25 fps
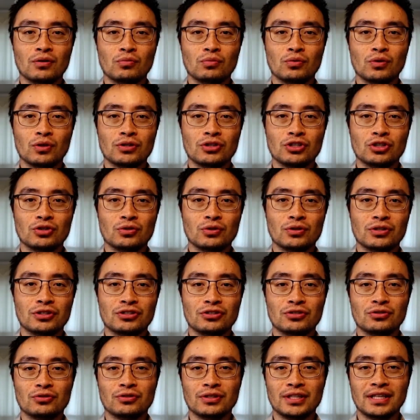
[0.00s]
Word choice
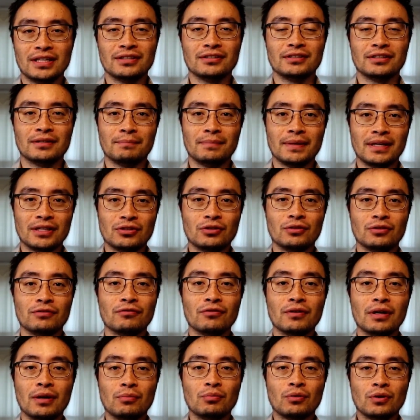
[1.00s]
creates the mental
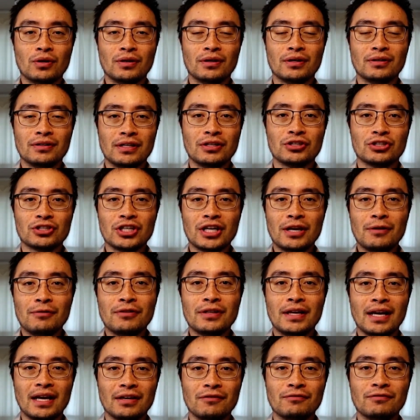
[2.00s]
framework that shapes
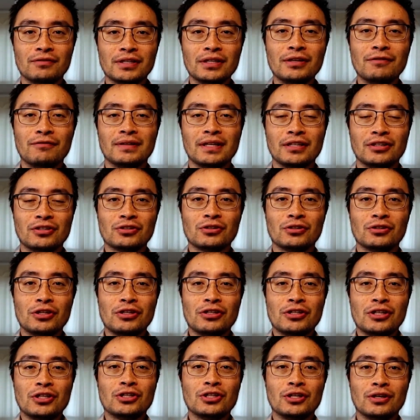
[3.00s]
every investor
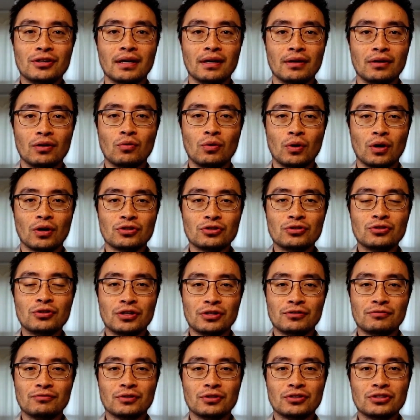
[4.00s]
decision. The Wall
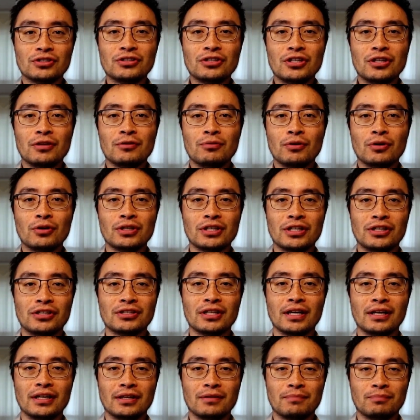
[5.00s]
Street versus community
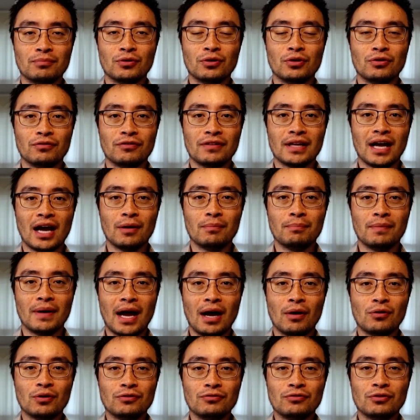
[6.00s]
study proves how
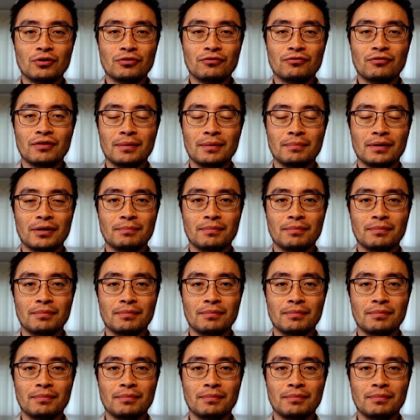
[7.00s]
powerful framing